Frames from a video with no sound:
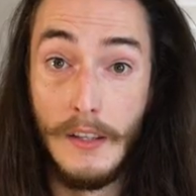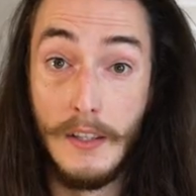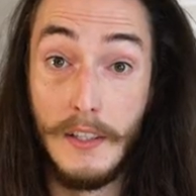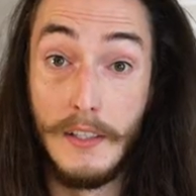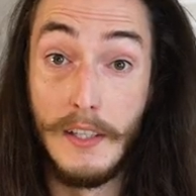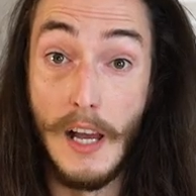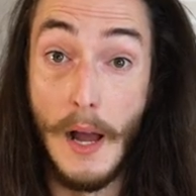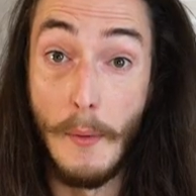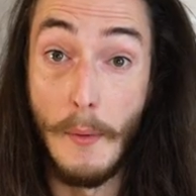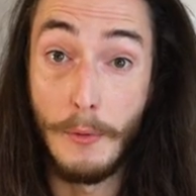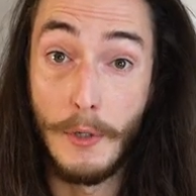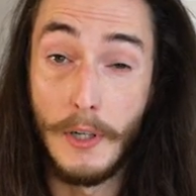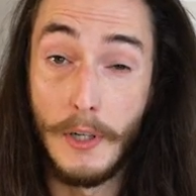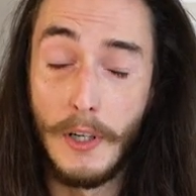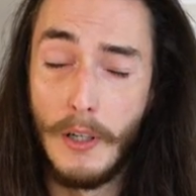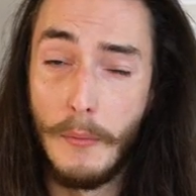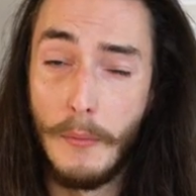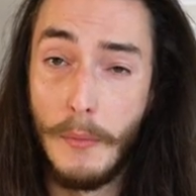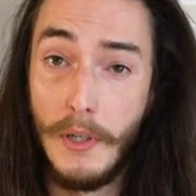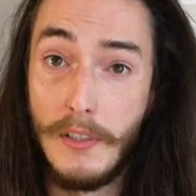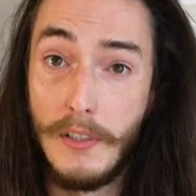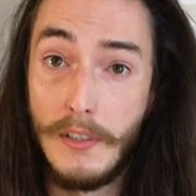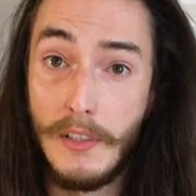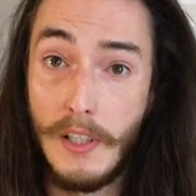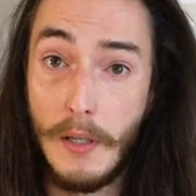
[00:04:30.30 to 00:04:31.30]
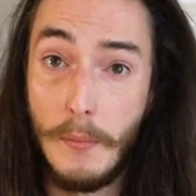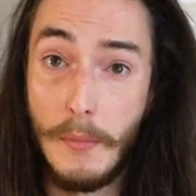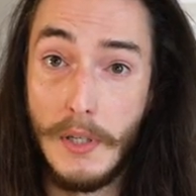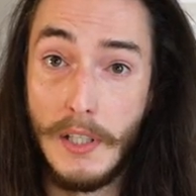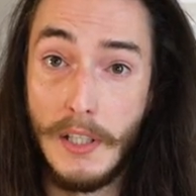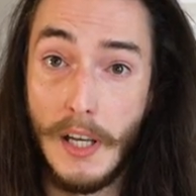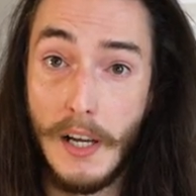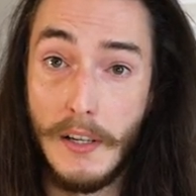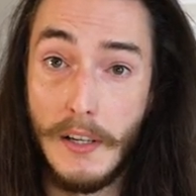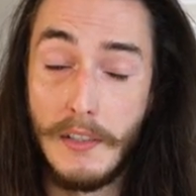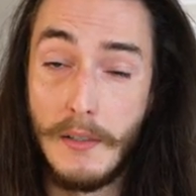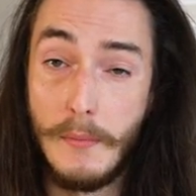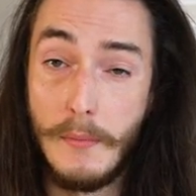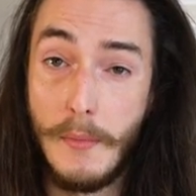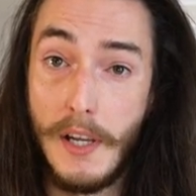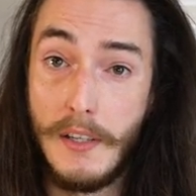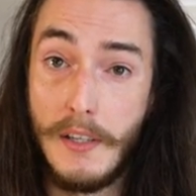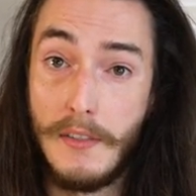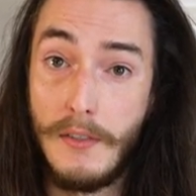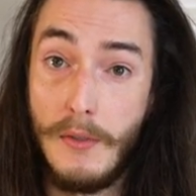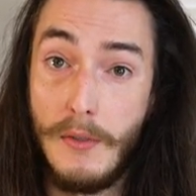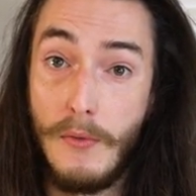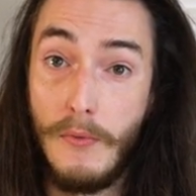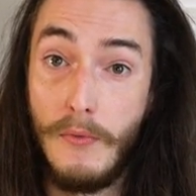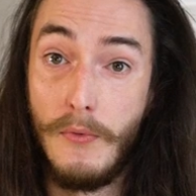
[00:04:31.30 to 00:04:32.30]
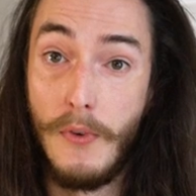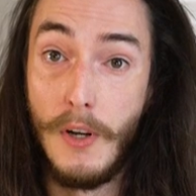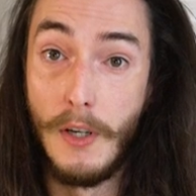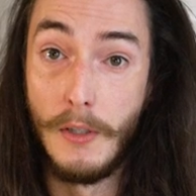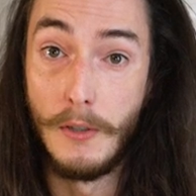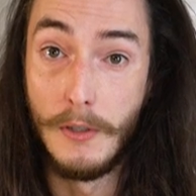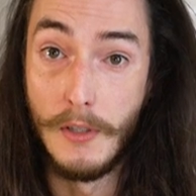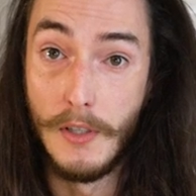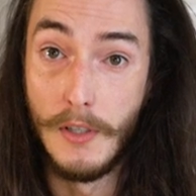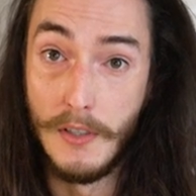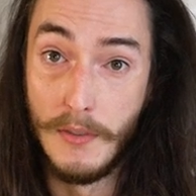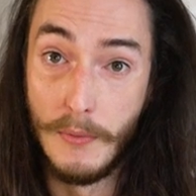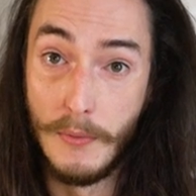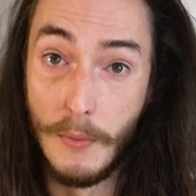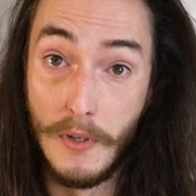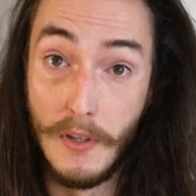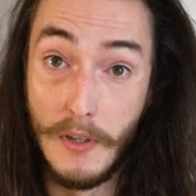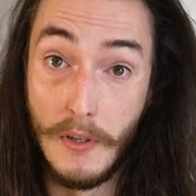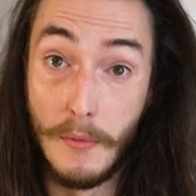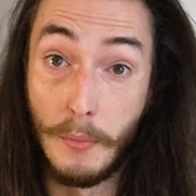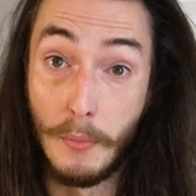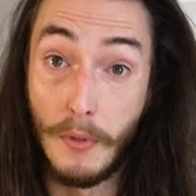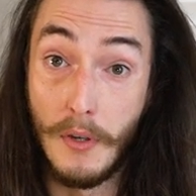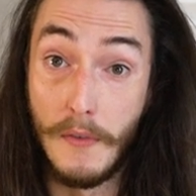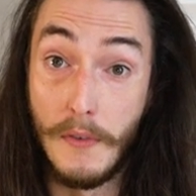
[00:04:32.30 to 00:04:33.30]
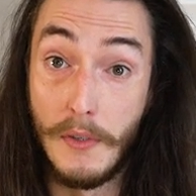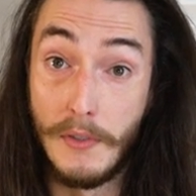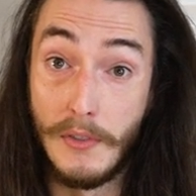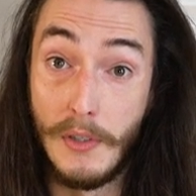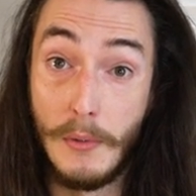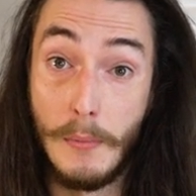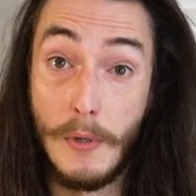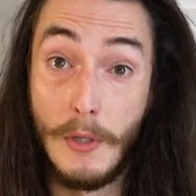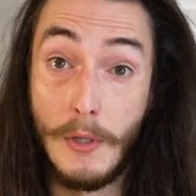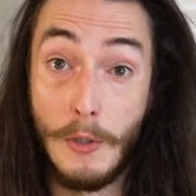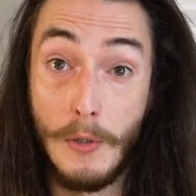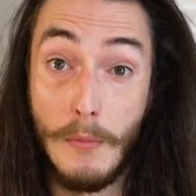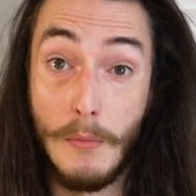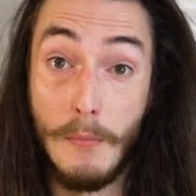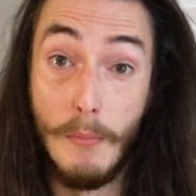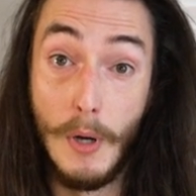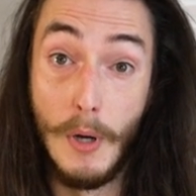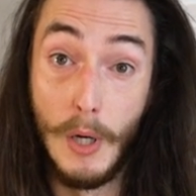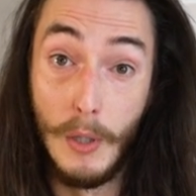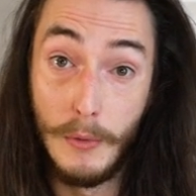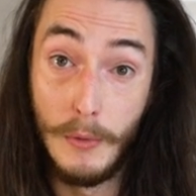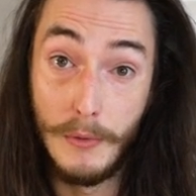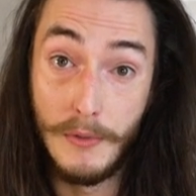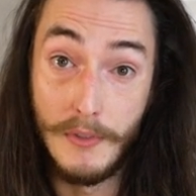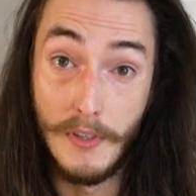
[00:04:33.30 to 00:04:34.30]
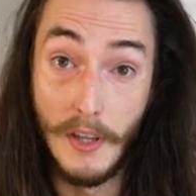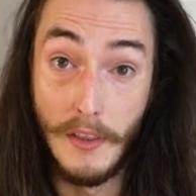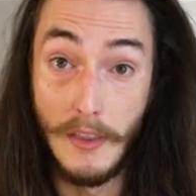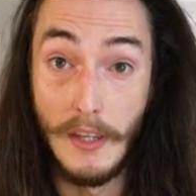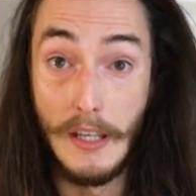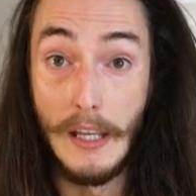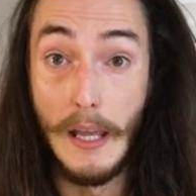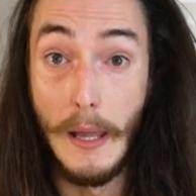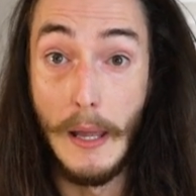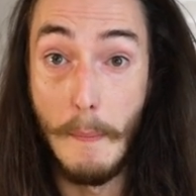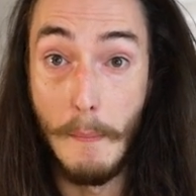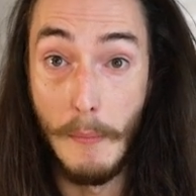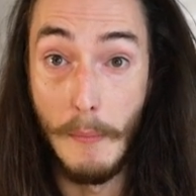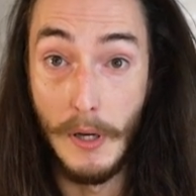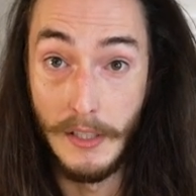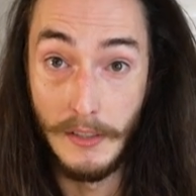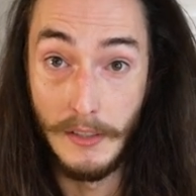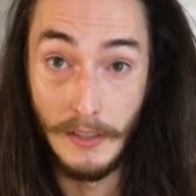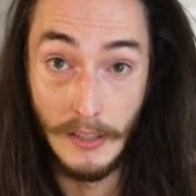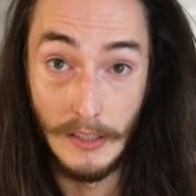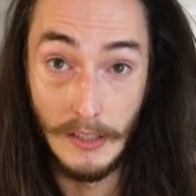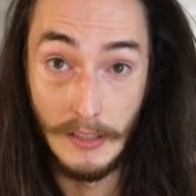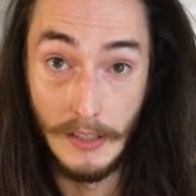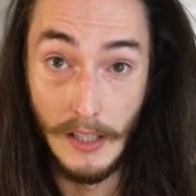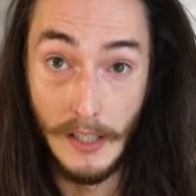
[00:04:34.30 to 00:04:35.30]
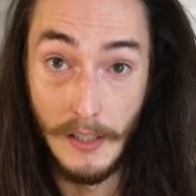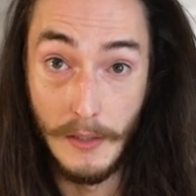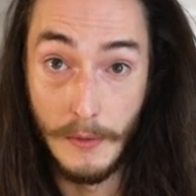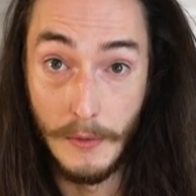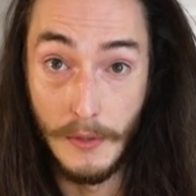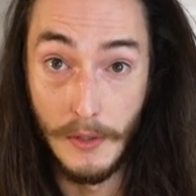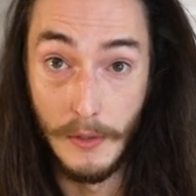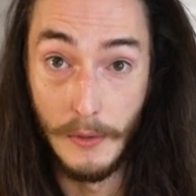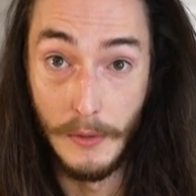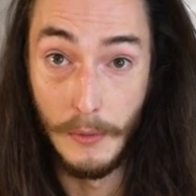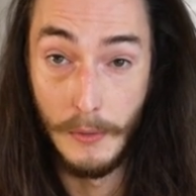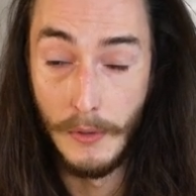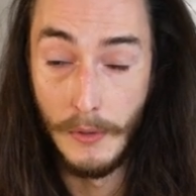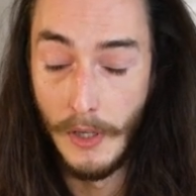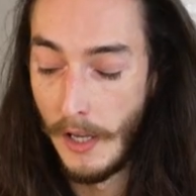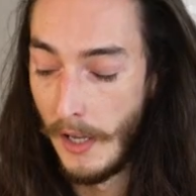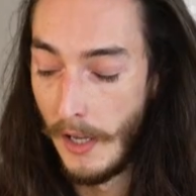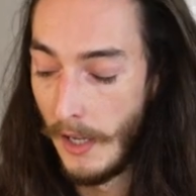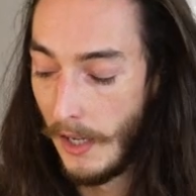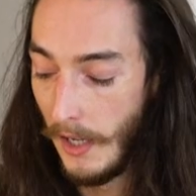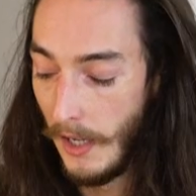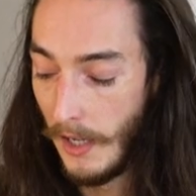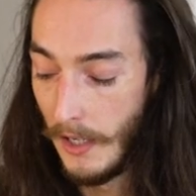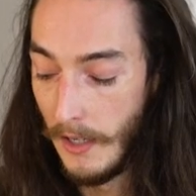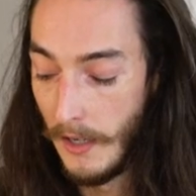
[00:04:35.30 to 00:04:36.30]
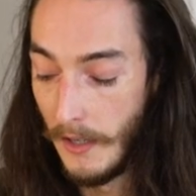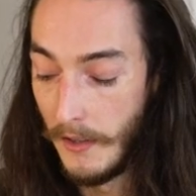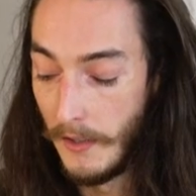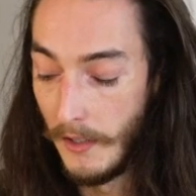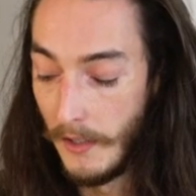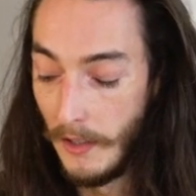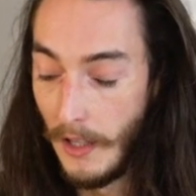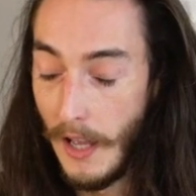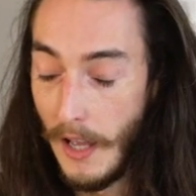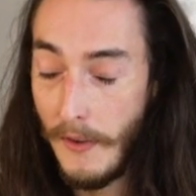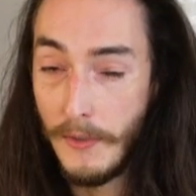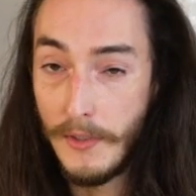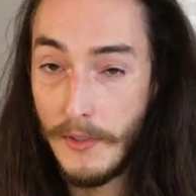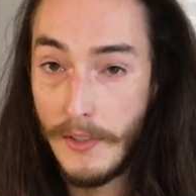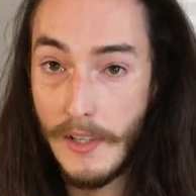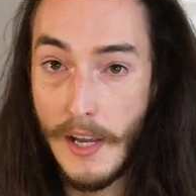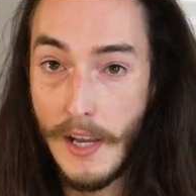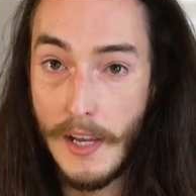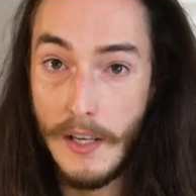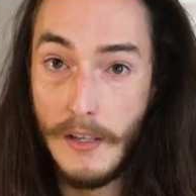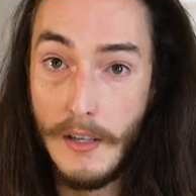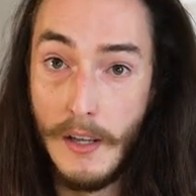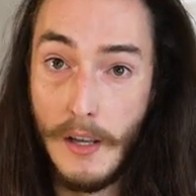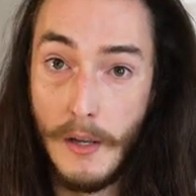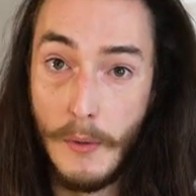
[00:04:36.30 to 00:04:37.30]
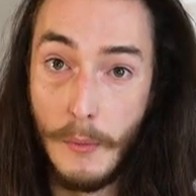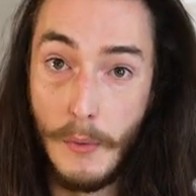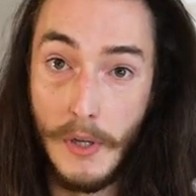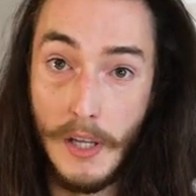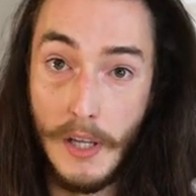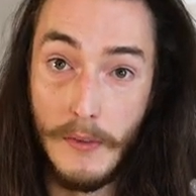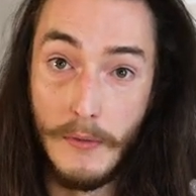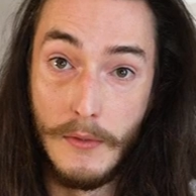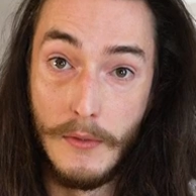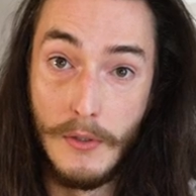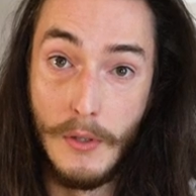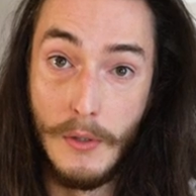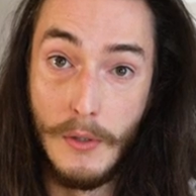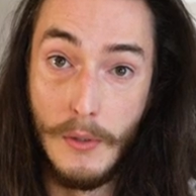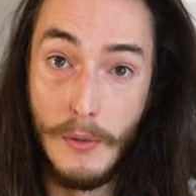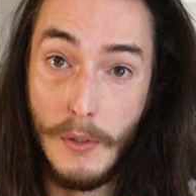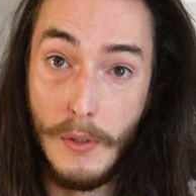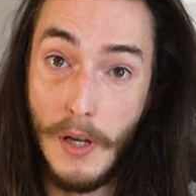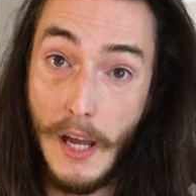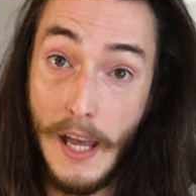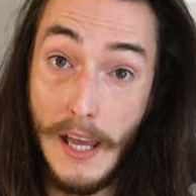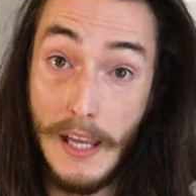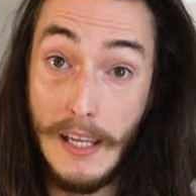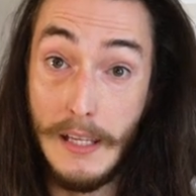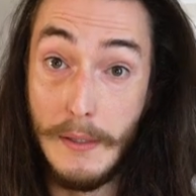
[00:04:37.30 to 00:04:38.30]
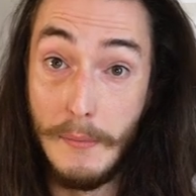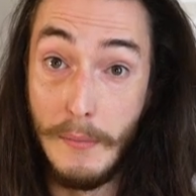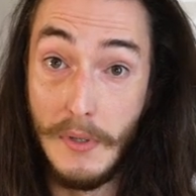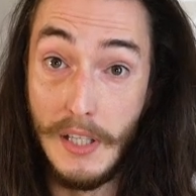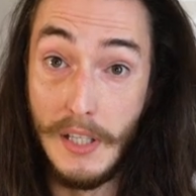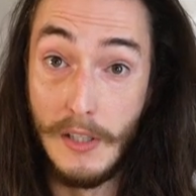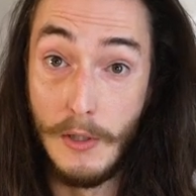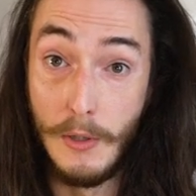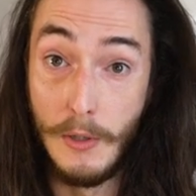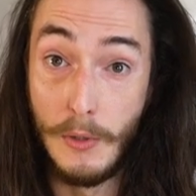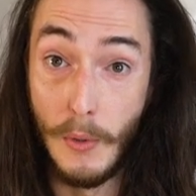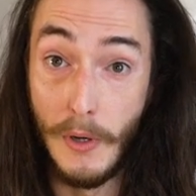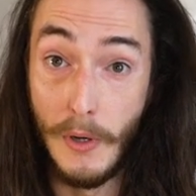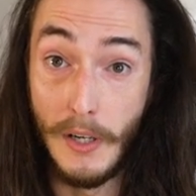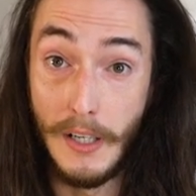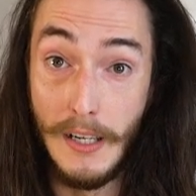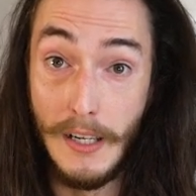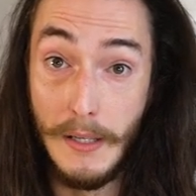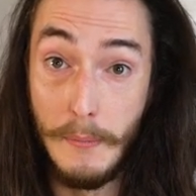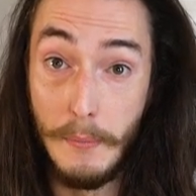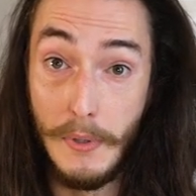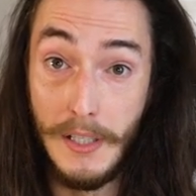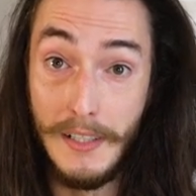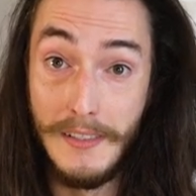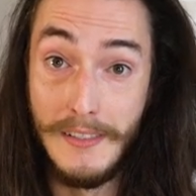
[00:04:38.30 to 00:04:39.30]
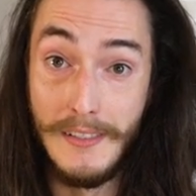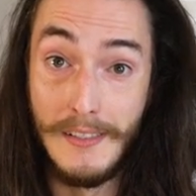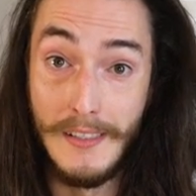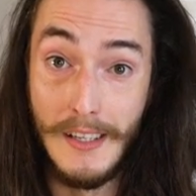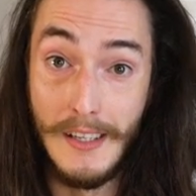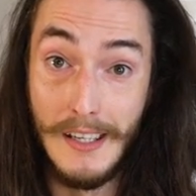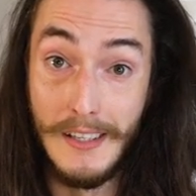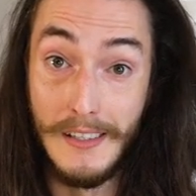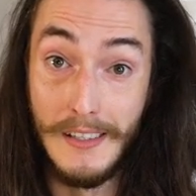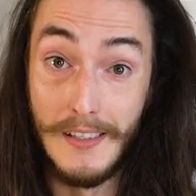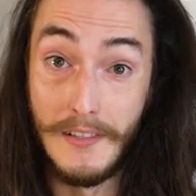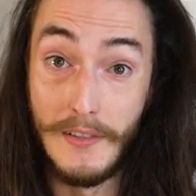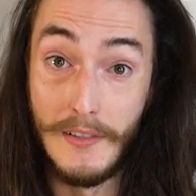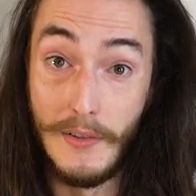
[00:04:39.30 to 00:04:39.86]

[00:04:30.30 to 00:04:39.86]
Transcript: The top trigger button can be customized to function as one of the previously mentioned modes that the M button can get you to, and on the left side, we have two A and B shortcut buttons and a